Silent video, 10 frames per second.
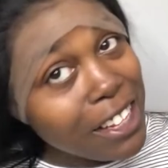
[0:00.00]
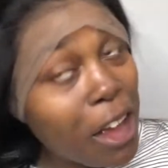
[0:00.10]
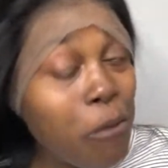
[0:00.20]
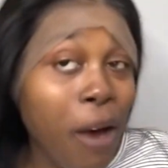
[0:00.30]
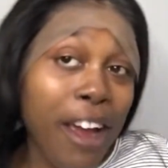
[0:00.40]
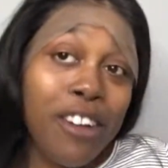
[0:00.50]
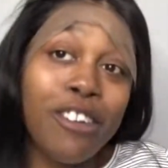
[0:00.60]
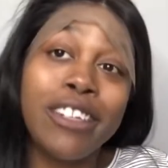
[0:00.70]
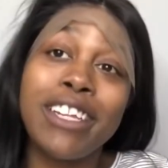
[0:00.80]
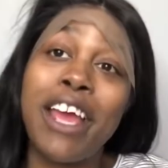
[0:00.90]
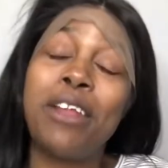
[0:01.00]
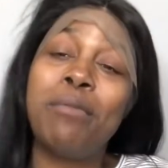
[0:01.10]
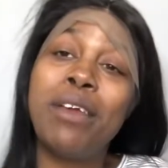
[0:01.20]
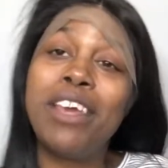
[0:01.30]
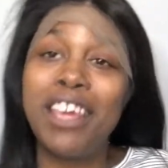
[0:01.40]
That white girl slay to
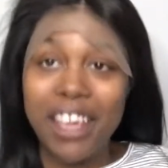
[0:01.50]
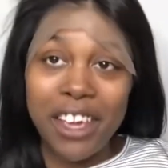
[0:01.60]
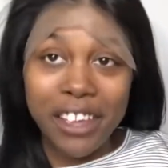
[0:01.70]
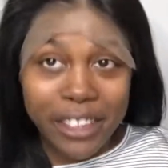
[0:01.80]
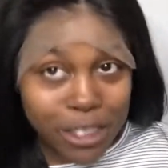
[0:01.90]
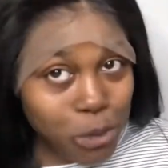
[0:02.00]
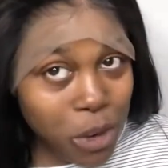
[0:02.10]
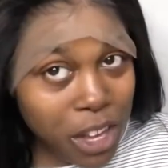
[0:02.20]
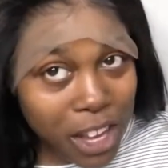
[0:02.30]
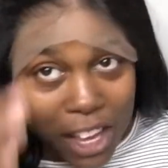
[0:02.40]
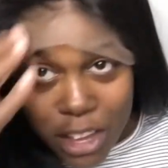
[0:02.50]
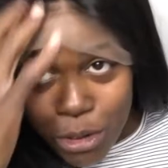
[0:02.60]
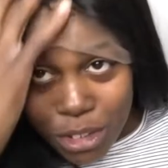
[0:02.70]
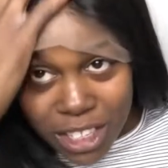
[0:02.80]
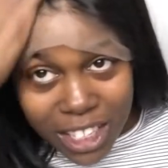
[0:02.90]
me is when
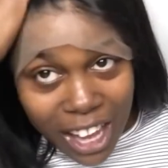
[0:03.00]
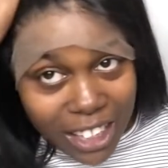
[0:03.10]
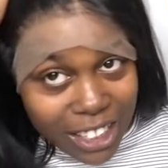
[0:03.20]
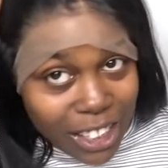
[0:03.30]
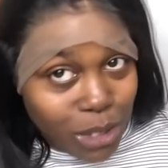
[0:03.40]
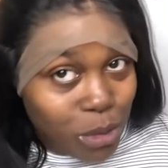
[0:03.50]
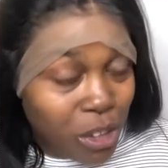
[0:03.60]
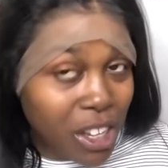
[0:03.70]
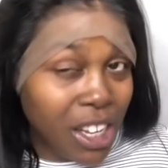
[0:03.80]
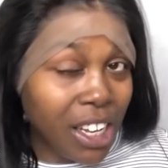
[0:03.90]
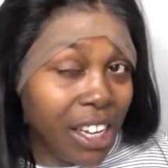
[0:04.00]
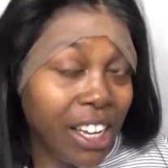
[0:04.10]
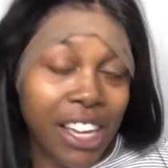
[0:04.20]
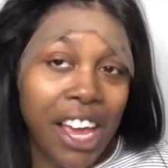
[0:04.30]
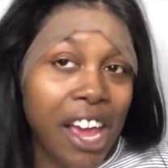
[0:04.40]
you just got this
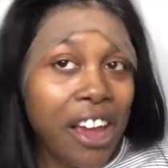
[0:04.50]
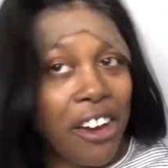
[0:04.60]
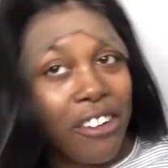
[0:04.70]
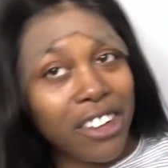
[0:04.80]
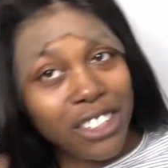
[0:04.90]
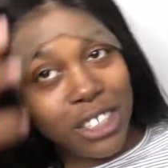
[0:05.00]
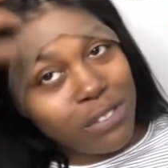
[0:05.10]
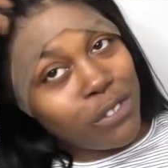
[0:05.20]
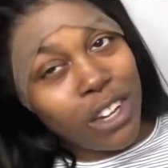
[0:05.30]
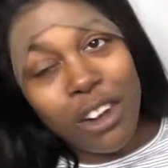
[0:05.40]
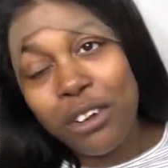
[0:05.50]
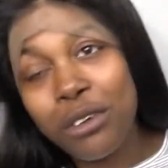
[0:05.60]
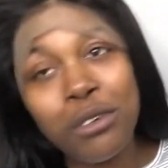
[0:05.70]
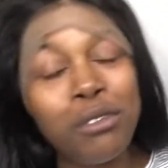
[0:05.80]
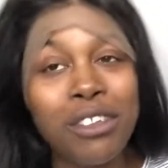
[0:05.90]
clean hair that just
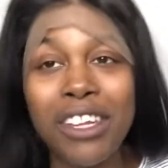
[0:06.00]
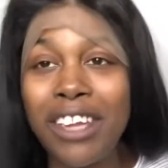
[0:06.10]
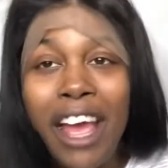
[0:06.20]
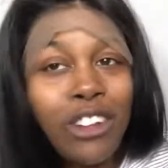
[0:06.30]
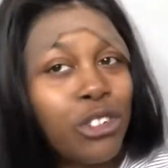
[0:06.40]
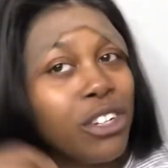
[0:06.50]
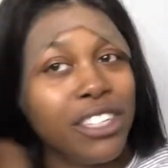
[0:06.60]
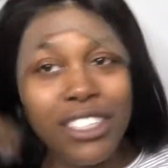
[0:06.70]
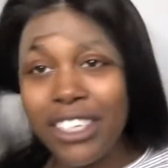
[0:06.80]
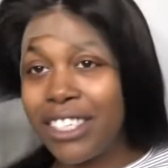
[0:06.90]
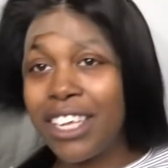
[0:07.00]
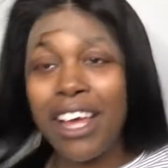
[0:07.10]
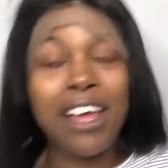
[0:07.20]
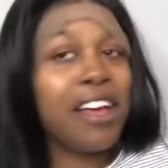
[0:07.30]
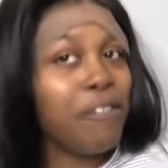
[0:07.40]
flows and naturally just
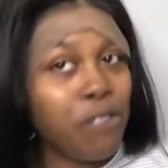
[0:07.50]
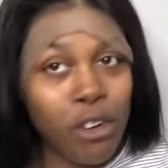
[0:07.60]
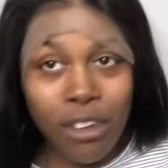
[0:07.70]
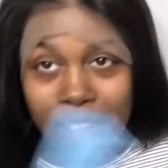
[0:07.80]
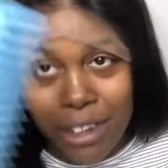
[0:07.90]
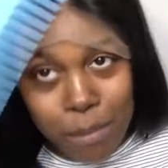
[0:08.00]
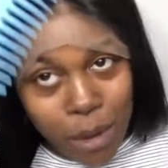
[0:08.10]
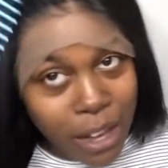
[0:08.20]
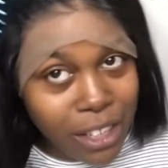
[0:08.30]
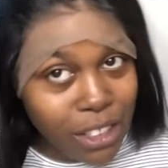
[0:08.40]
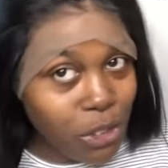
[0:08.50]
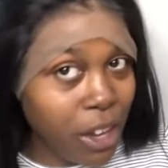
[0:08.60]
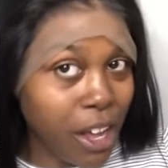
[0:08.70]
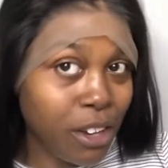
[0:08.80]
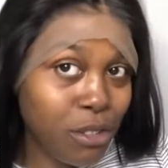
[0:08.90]
falls into place. You
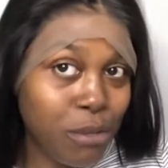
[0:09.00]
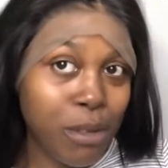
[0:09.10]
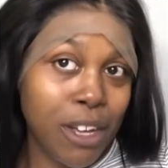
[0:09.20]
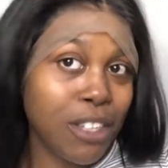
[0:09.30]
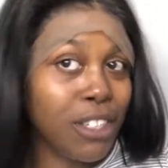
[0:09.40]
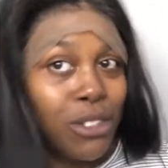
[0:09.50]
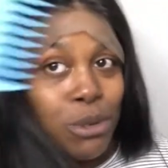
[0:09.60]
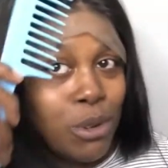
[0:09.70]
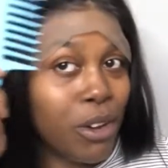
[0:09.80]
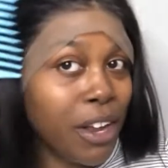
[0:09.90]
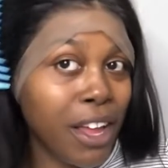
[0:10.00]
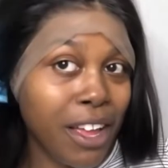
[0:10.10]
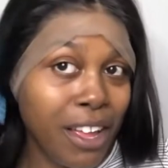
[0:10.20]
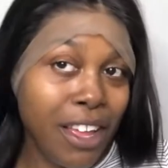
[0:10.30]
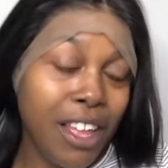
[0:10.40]
ain't got to do much and do all that.